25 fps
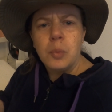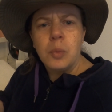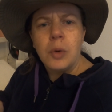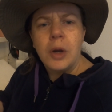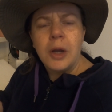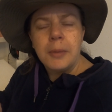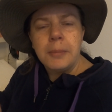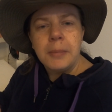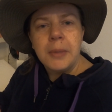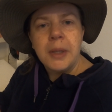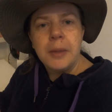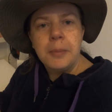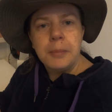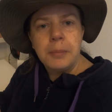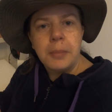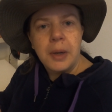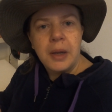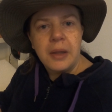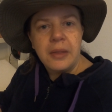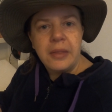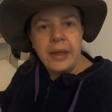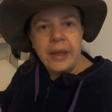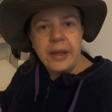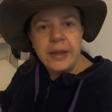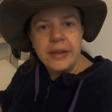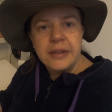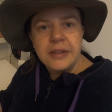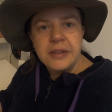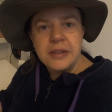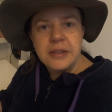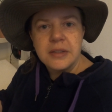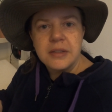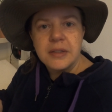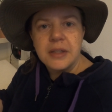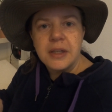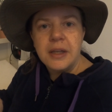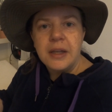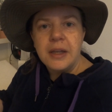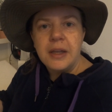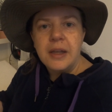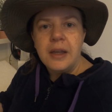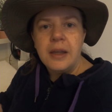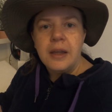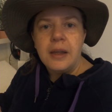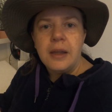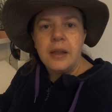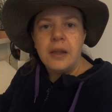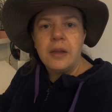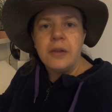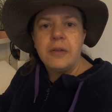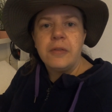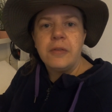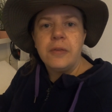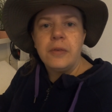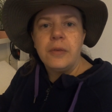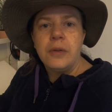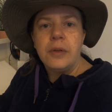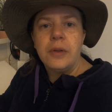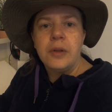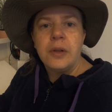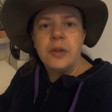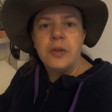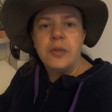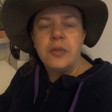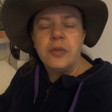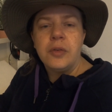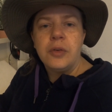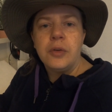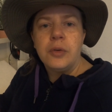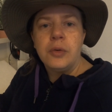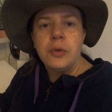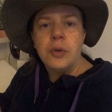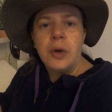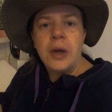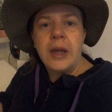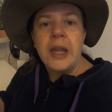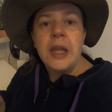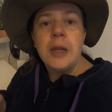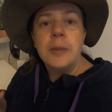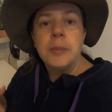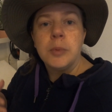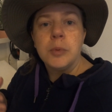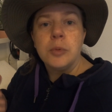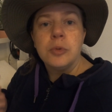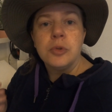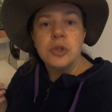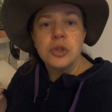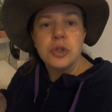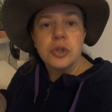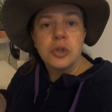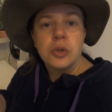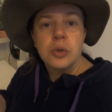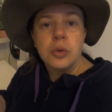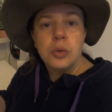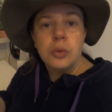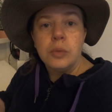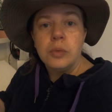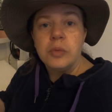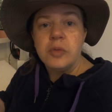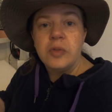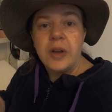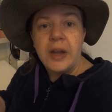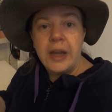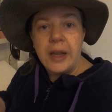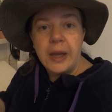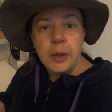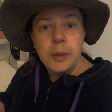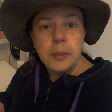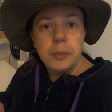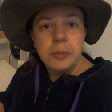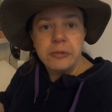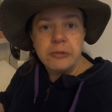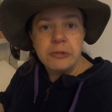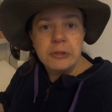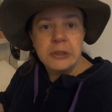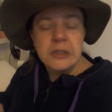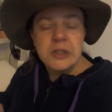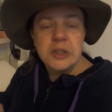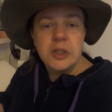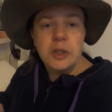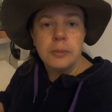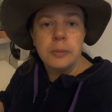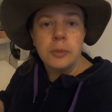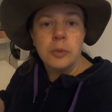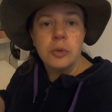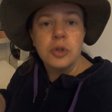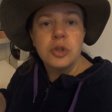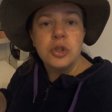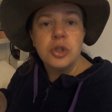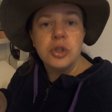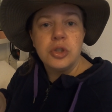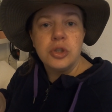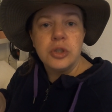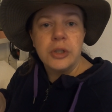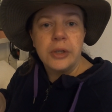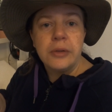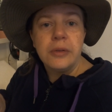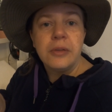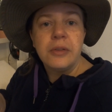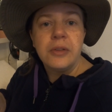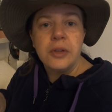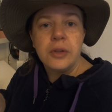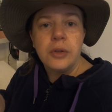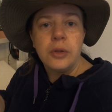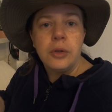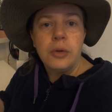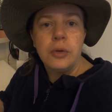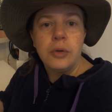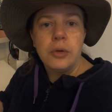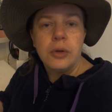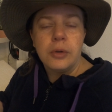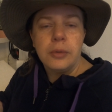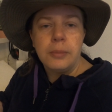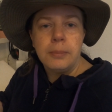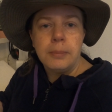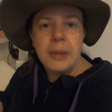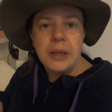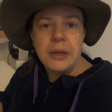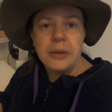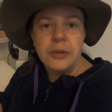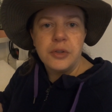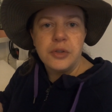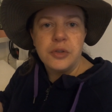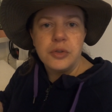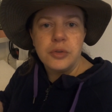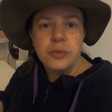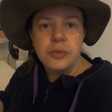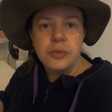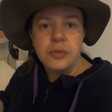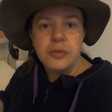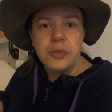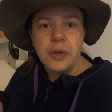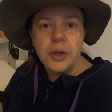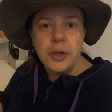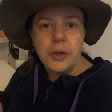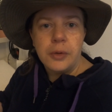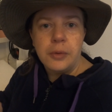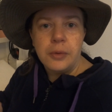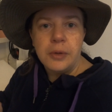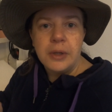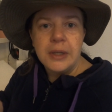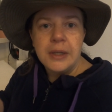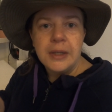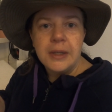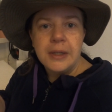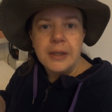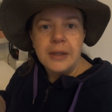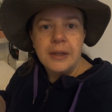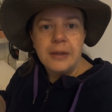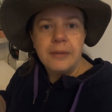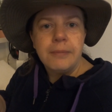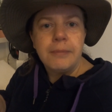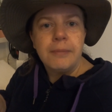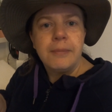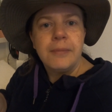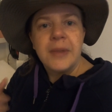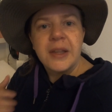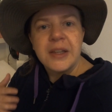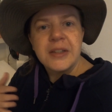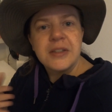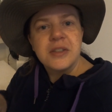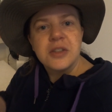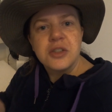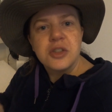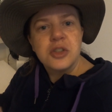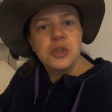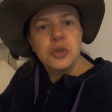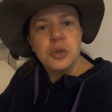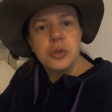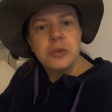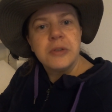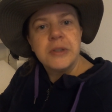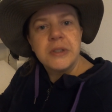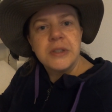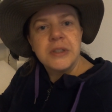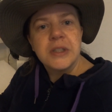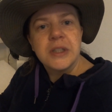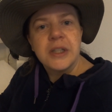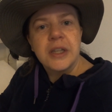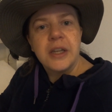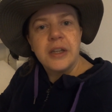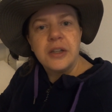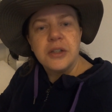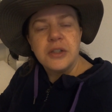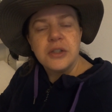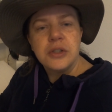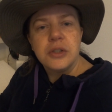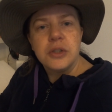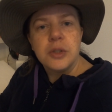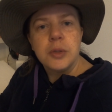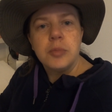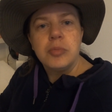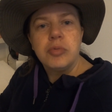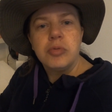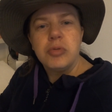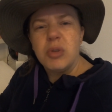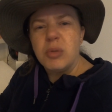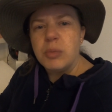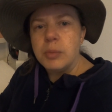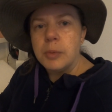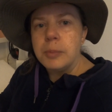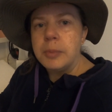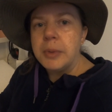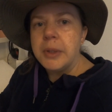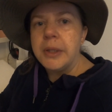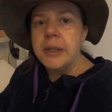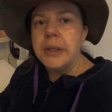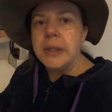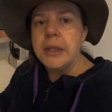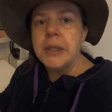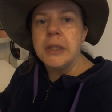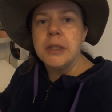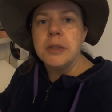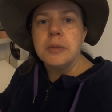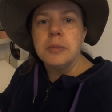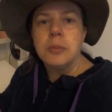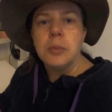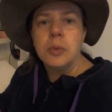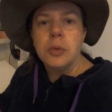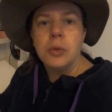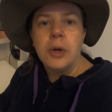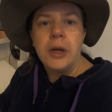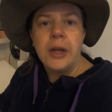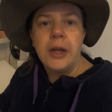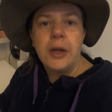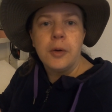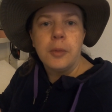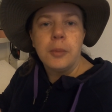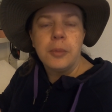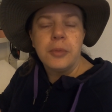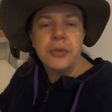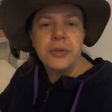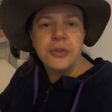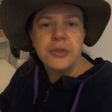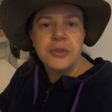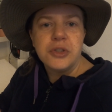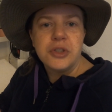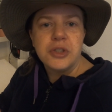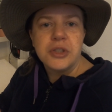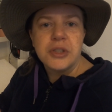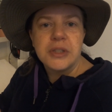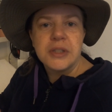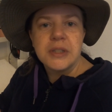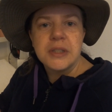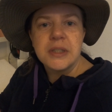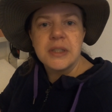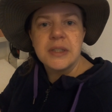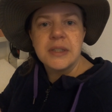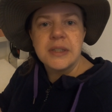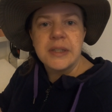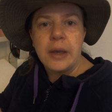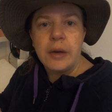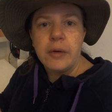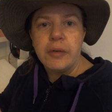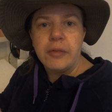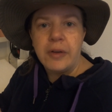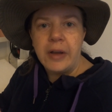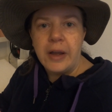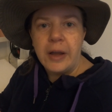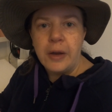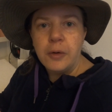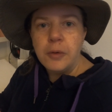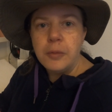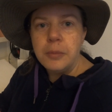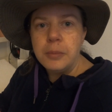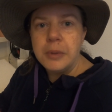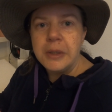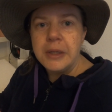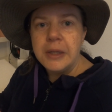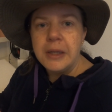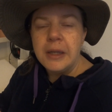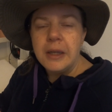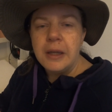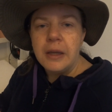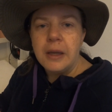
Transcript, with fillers: what I mean by that is if if you're not able to call for help for example because you don't think you can manage your phone that's a sure indication that you probably need more help than just self-help